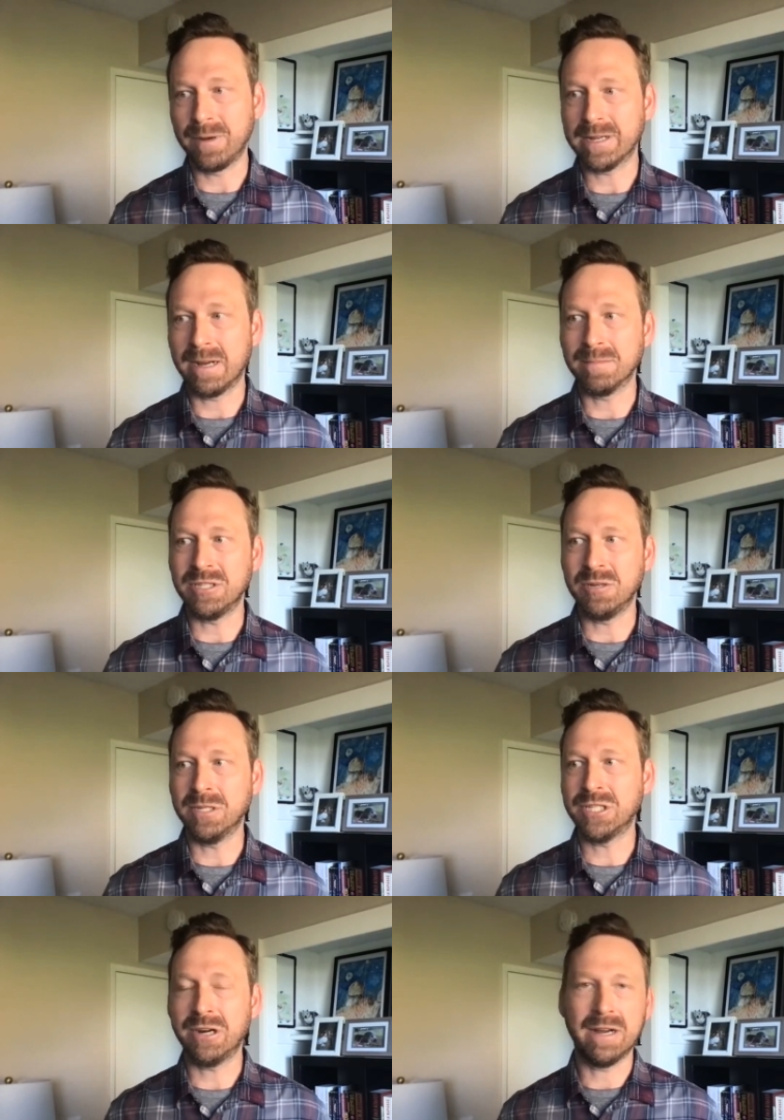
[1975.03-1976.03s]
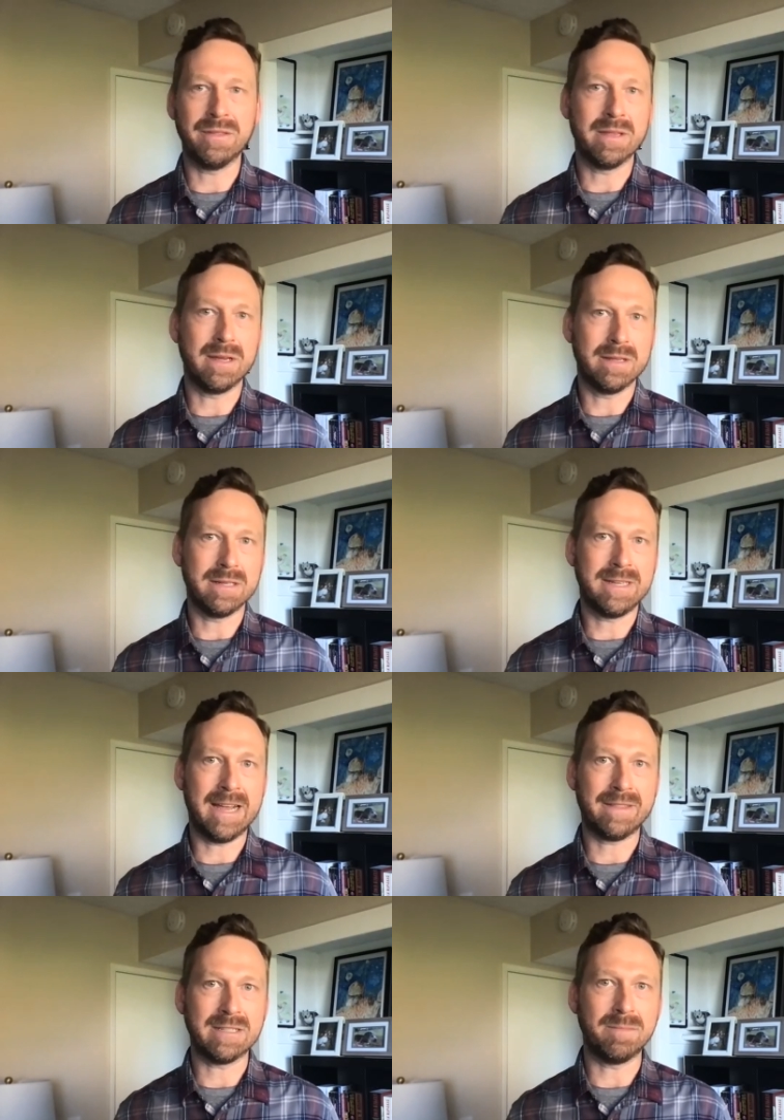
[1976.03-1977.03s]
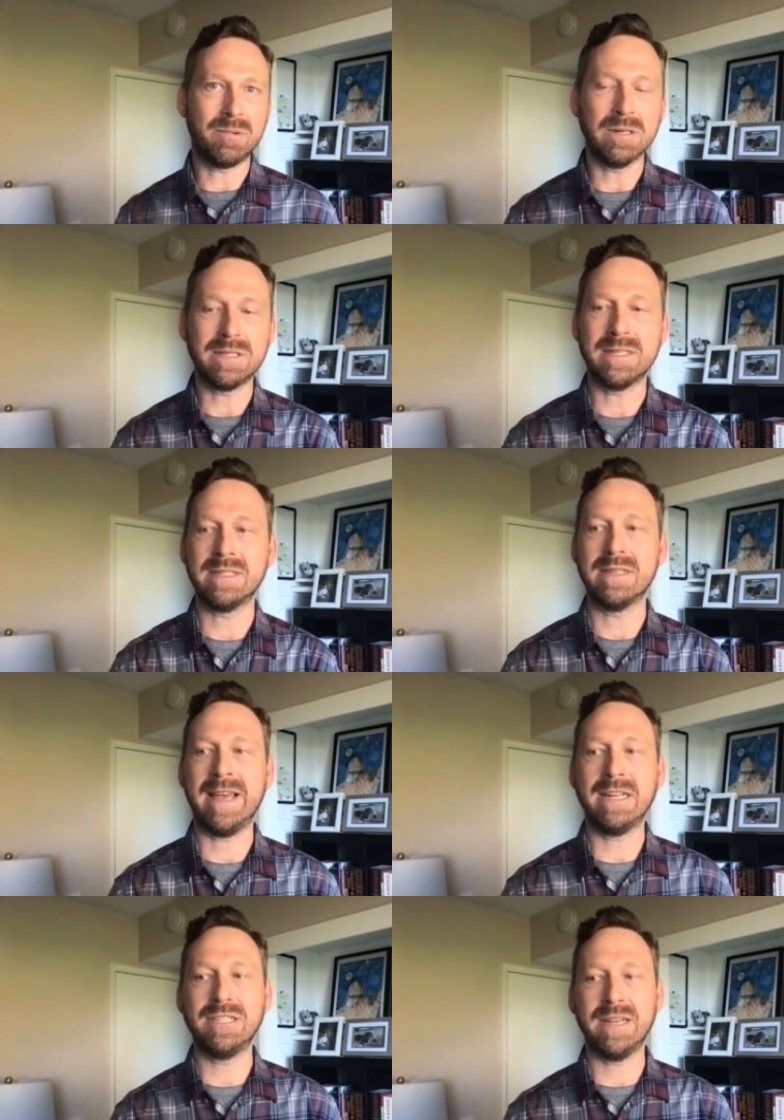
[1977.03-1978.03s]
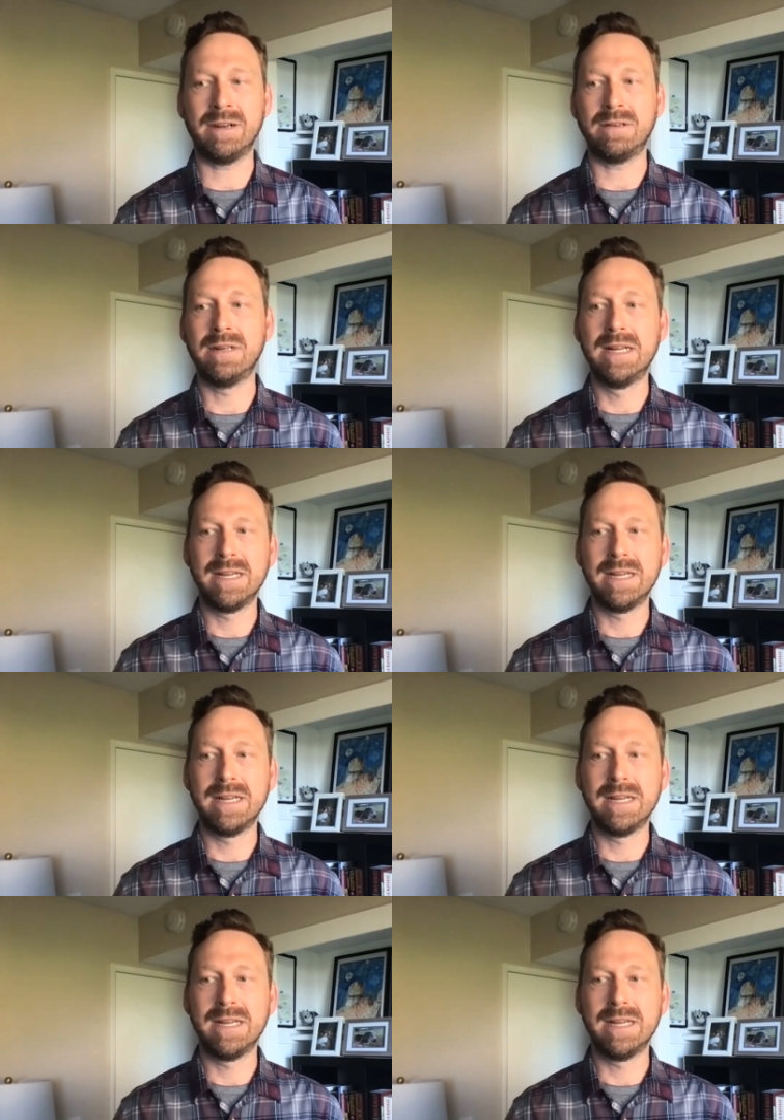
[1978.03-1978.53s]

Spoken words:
when it comes to maturing the tech that supports this ad channel,